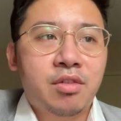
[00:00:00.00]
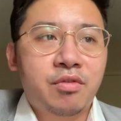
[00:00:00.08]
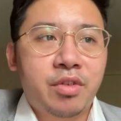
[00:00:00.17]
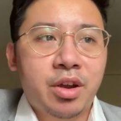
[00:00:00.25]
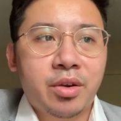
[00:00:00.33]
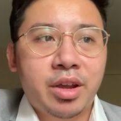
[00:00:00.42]

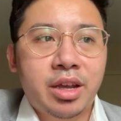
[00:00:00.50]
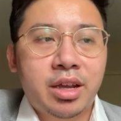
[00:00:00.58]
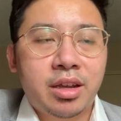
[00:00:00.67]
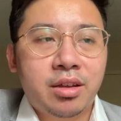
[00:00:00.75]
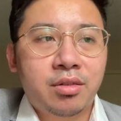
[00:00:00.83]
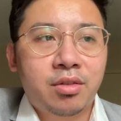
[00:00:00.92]

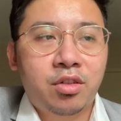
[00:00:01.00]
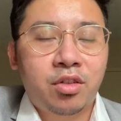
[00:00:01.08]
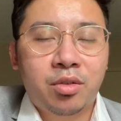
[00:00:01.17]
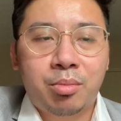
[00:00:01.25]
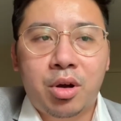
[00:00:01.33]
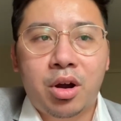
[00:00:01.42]
very
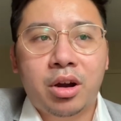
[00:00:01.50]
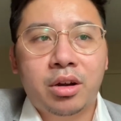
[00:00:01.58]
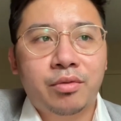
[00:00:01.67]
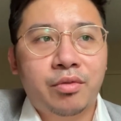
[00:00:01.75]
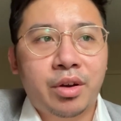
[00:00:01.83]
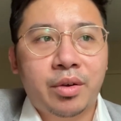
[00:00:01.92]
smart,
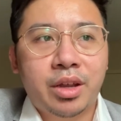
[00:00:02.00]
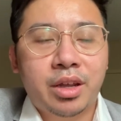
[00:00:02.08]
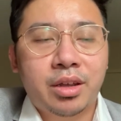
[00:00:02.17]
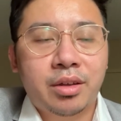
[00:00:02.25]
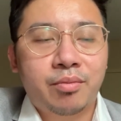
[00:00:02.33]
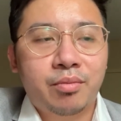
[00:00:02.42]

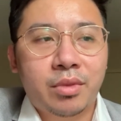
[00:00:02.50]
very